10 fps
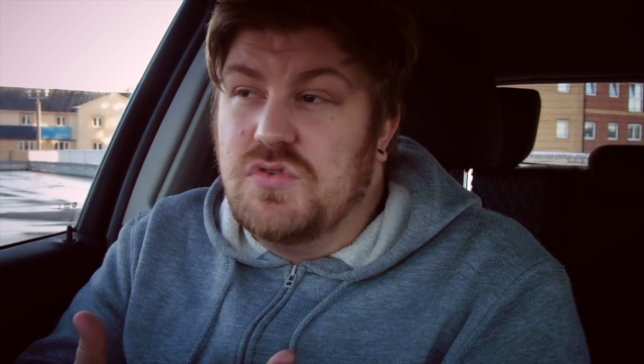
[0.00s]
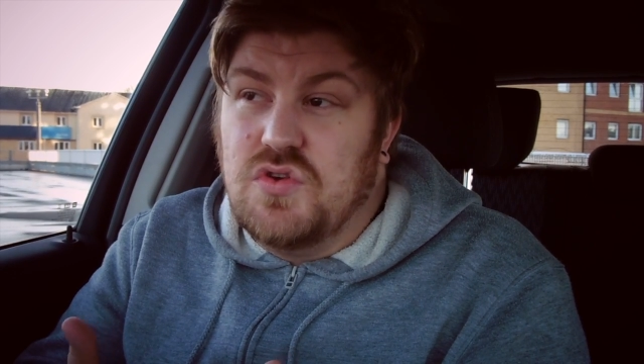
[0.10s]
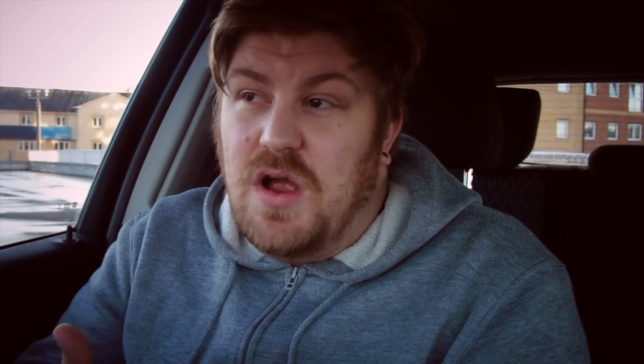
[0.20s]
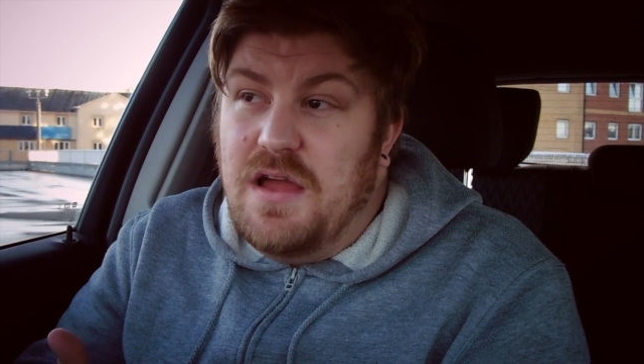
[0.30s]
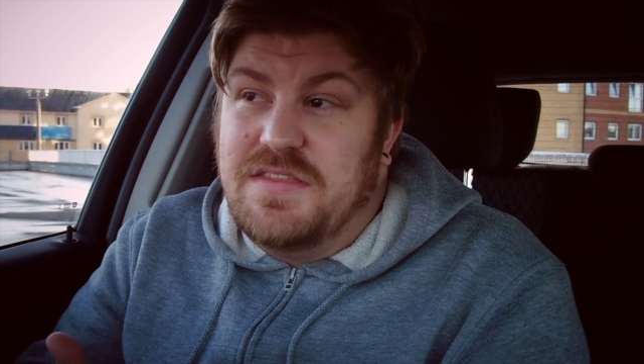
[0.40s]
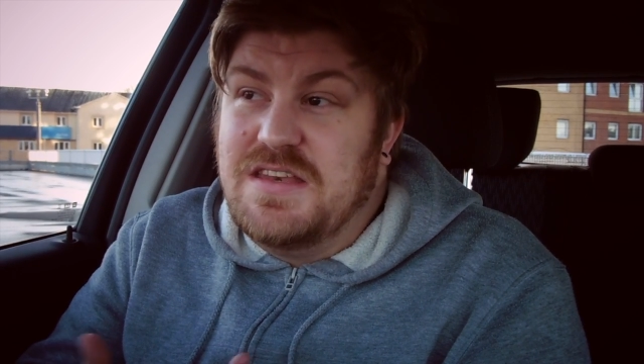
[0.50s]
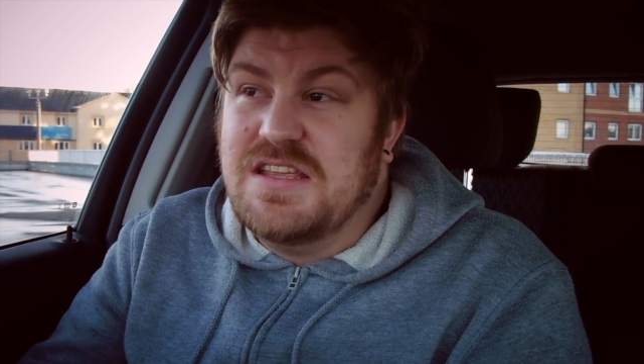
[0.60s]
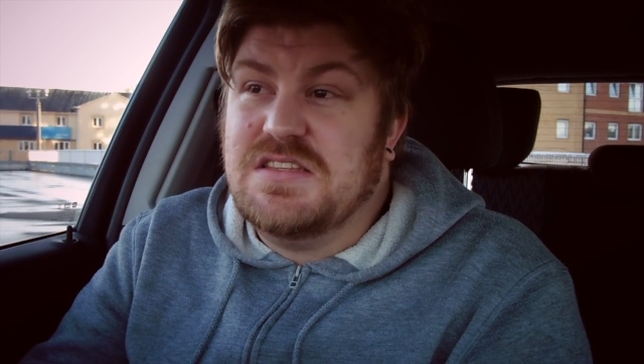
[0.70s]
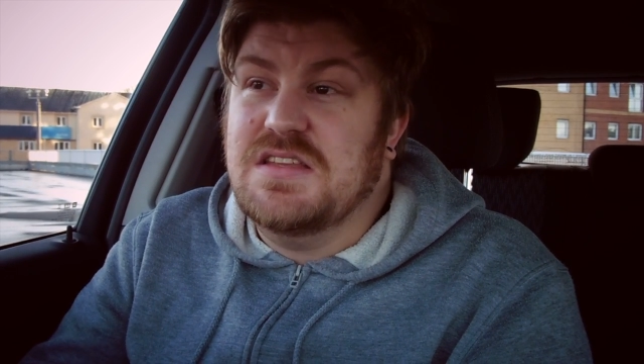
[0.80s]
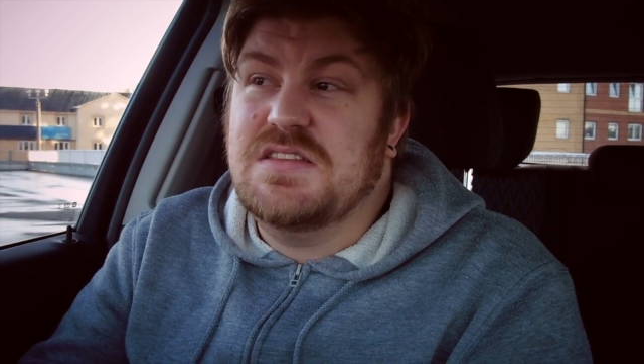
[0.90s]
drive the
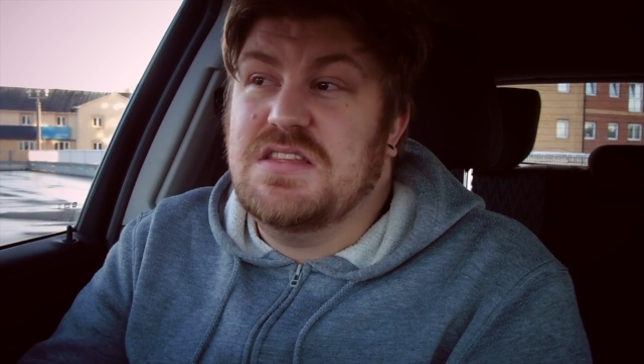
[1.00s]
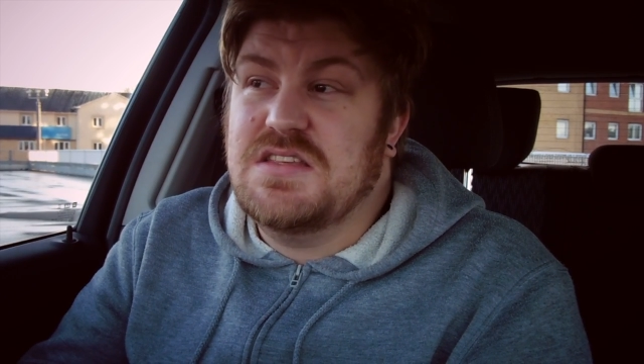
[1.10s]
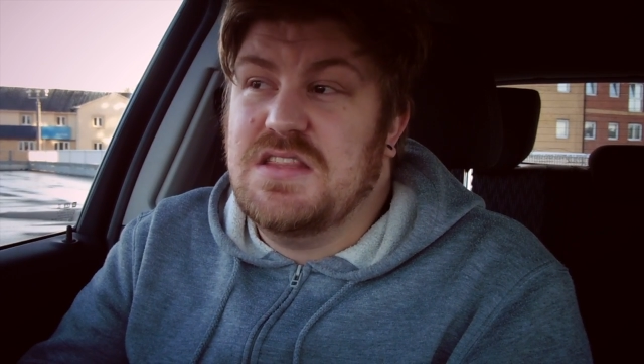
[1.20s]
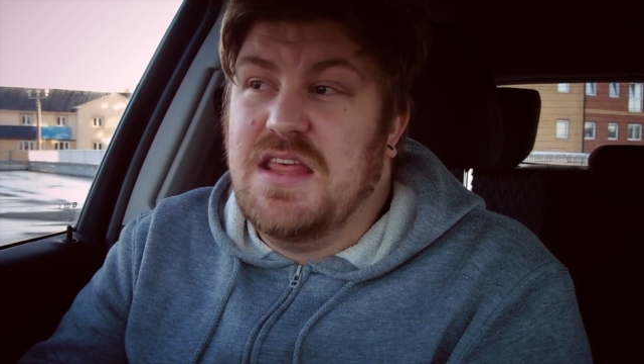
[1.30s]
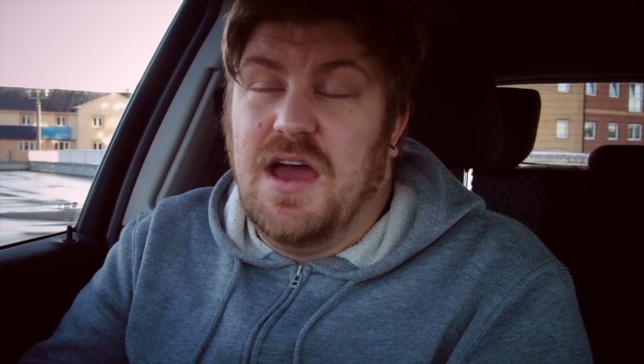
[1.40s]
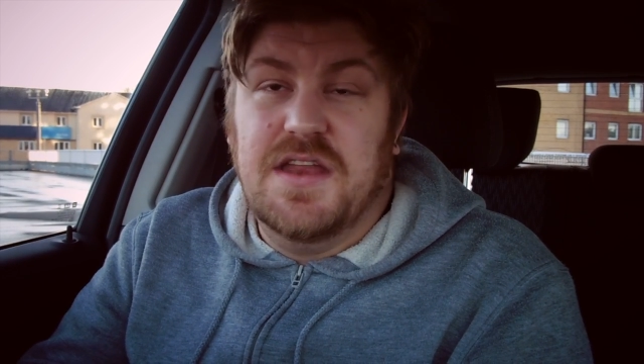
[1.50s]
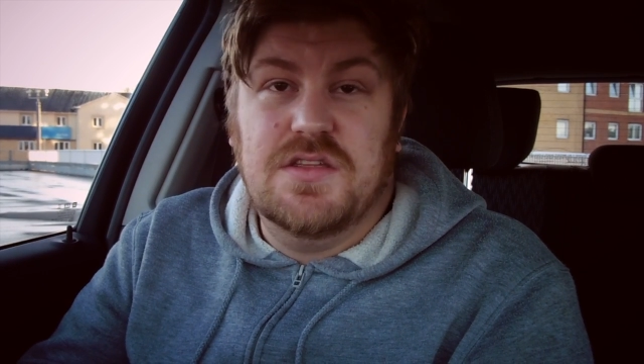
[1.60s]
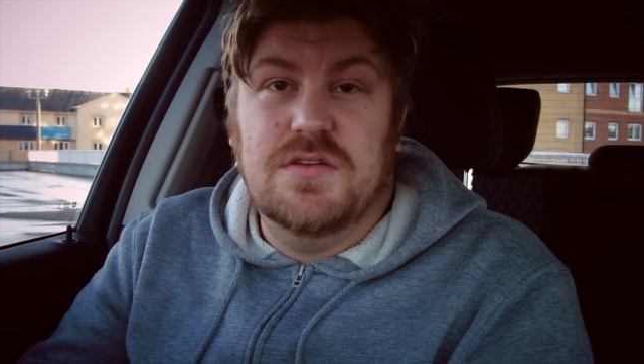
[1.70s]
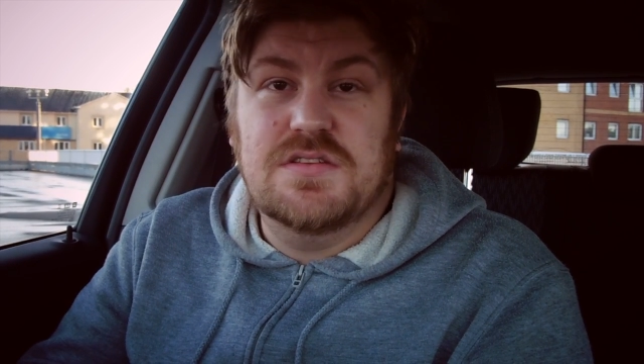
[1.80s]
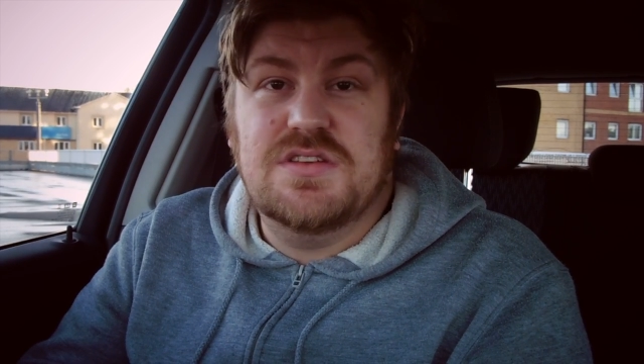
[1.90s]
distance that I
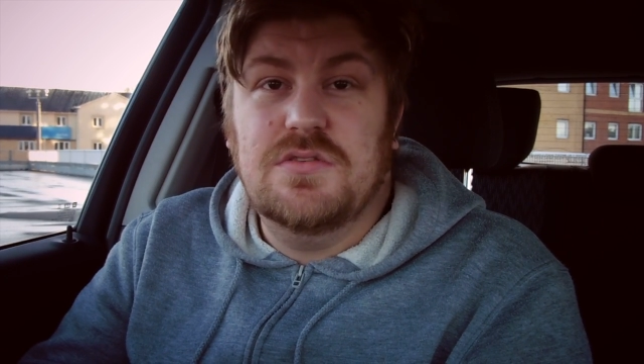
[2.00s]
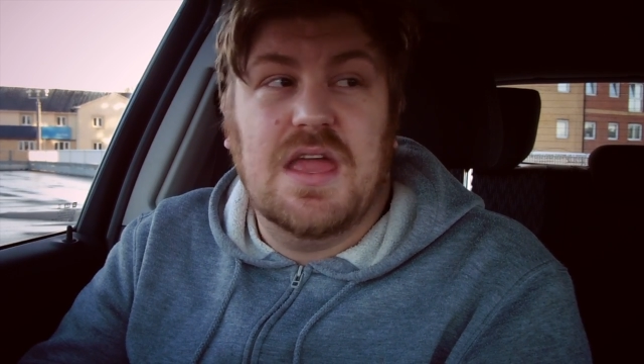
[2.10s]
do to